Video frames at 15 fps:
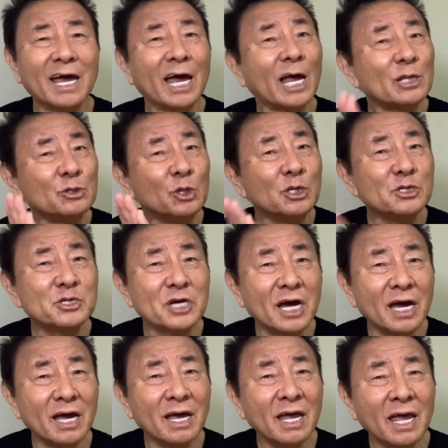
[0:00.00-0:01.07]

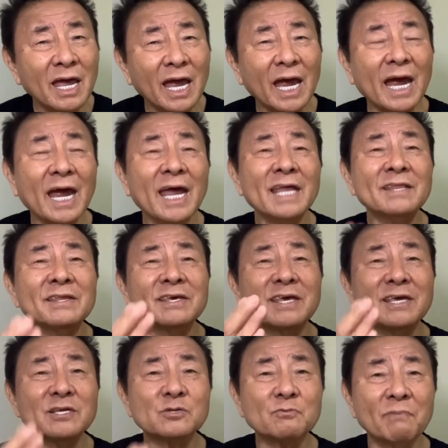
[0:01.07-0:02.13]
ninja, and the
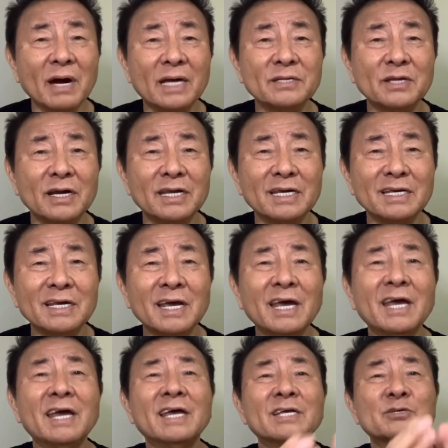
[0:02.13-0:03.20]
kids vitally,
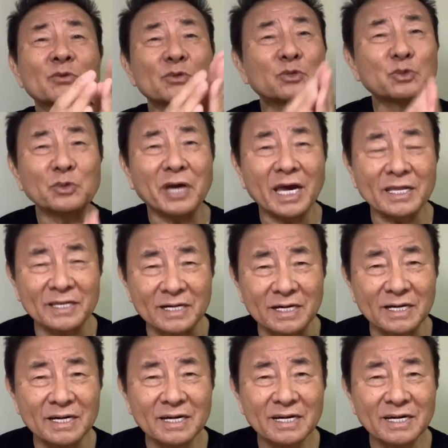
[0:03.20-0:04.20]
so together.